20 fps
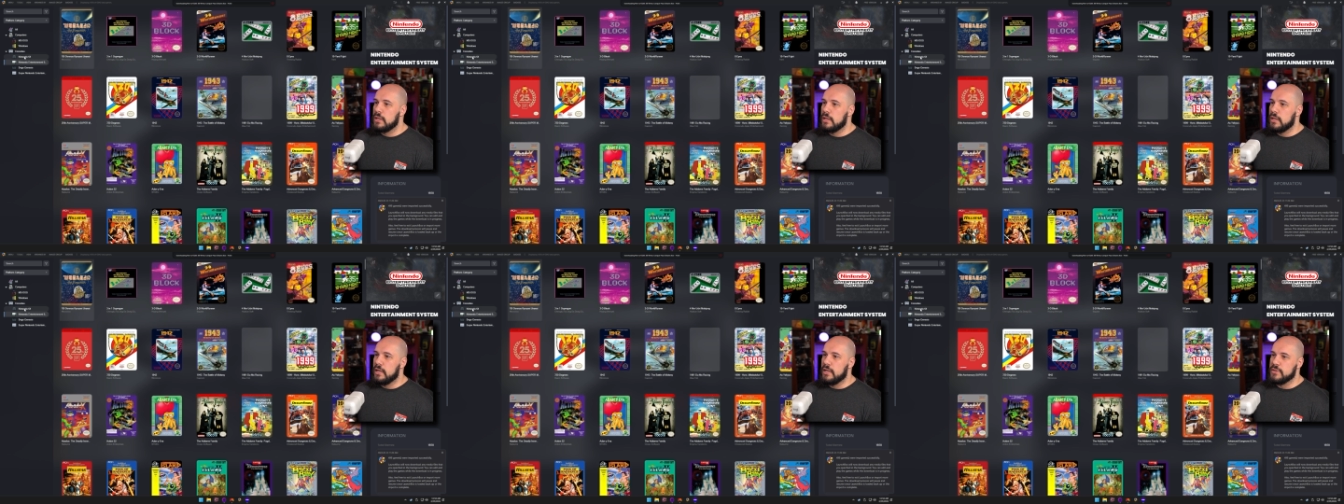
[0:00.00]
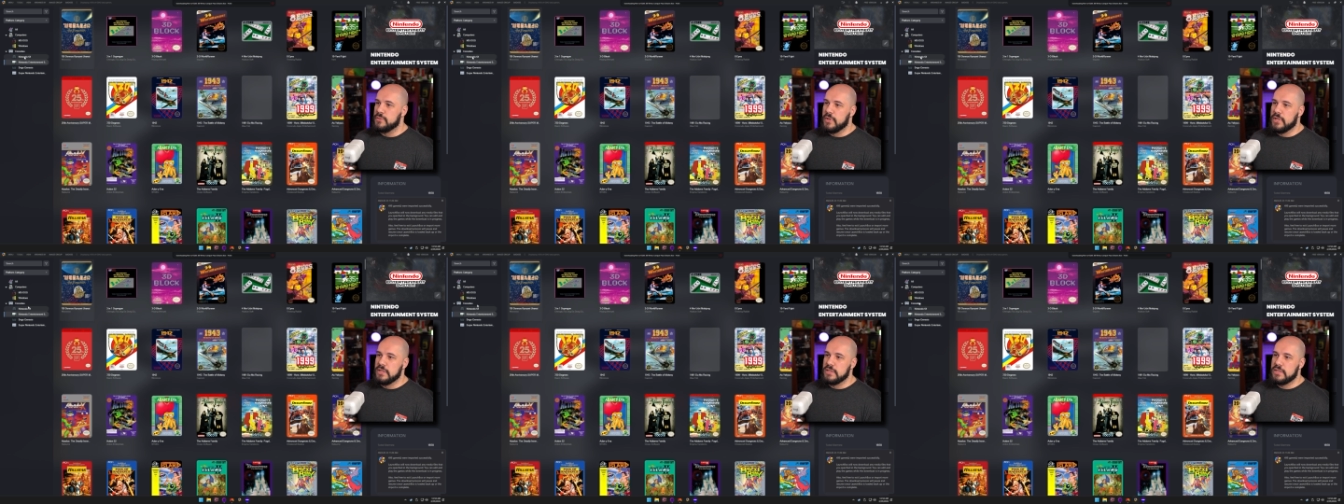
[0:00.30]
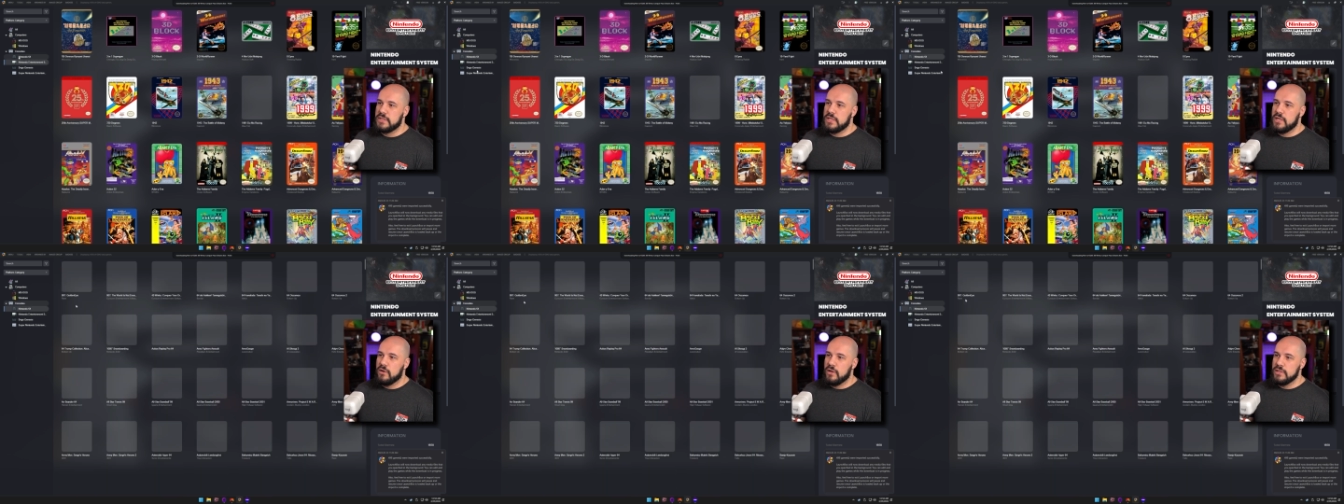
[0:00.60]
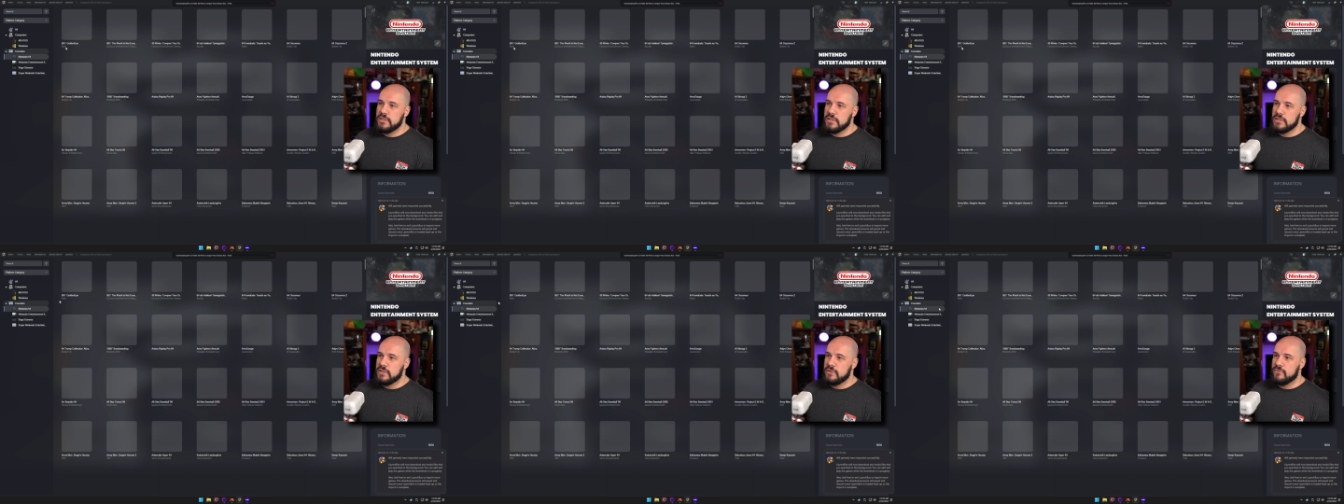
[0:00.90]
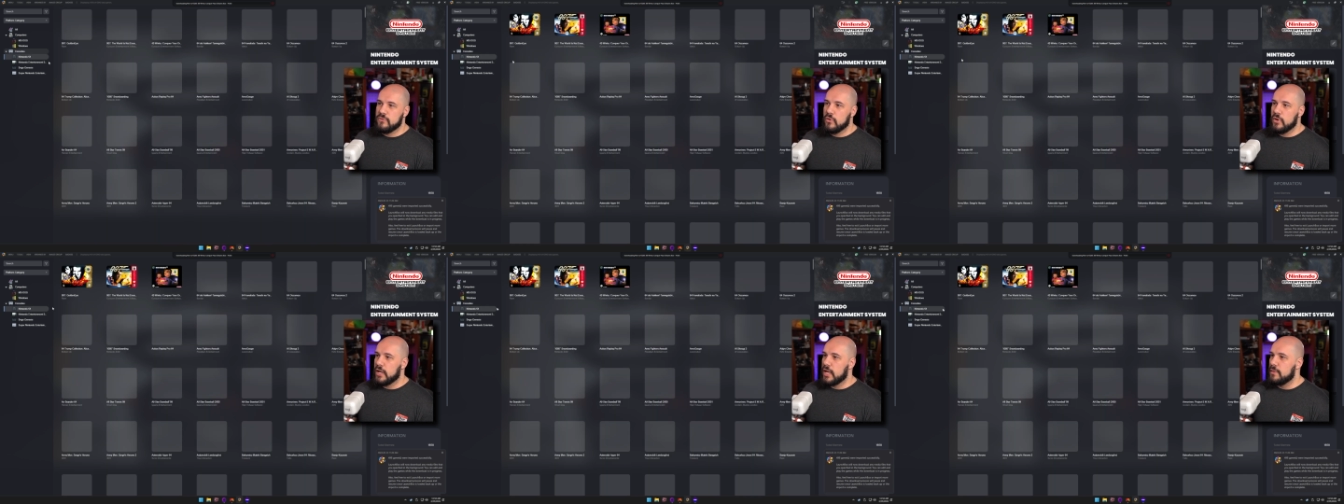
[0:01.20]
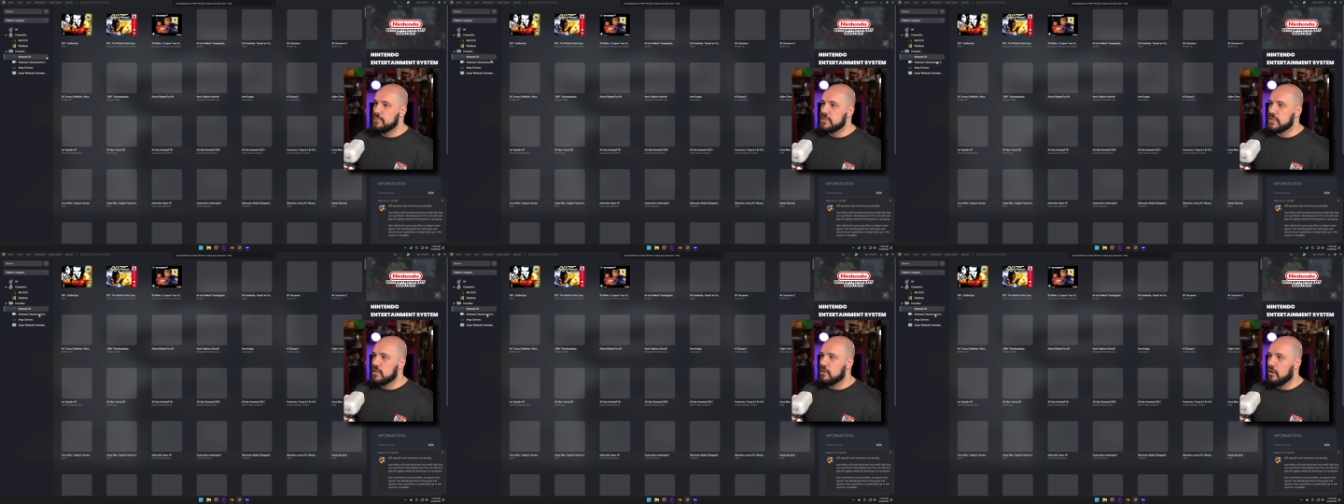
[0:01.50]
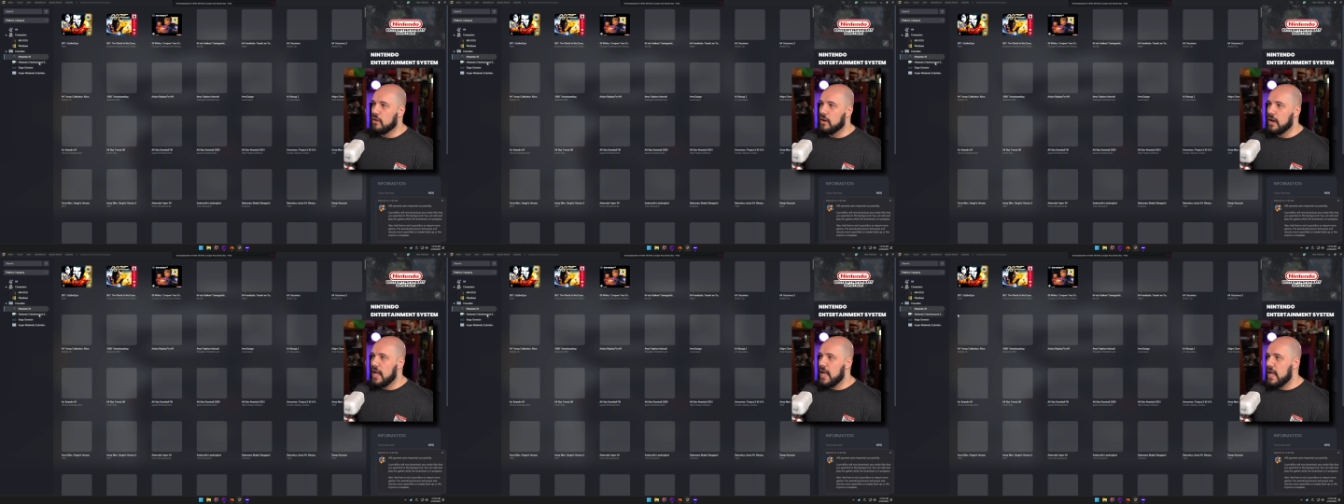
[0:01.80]
And as we can see, our N64 games here
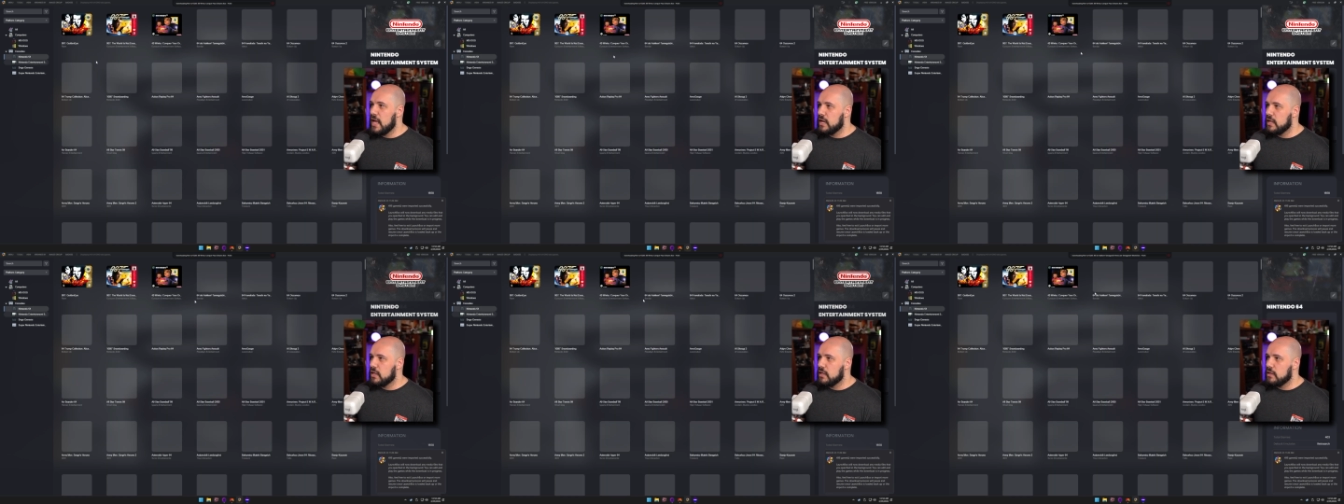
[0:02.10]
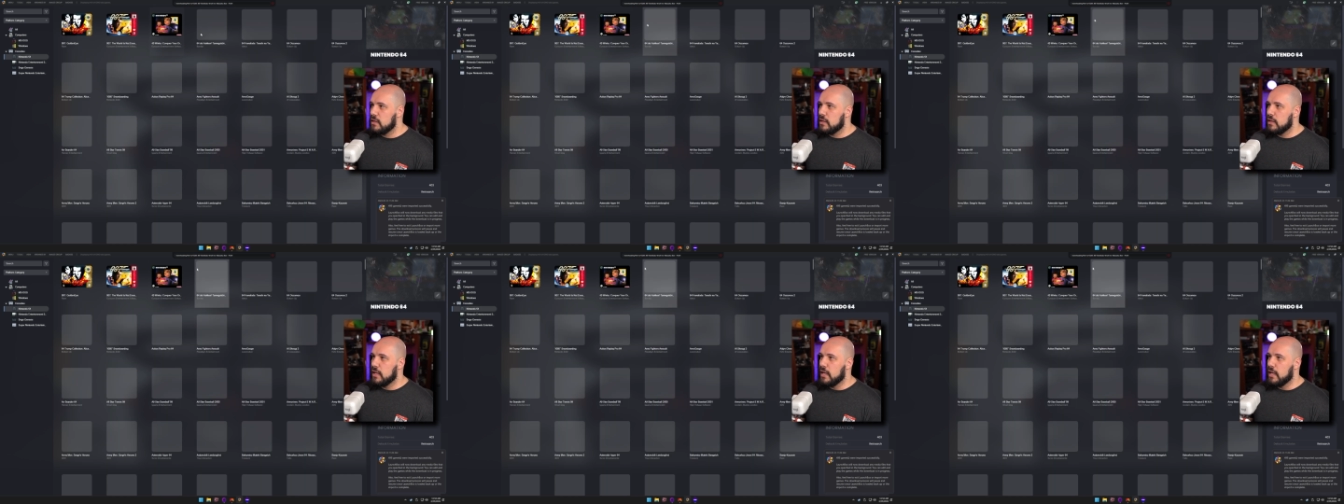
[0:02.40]
are added,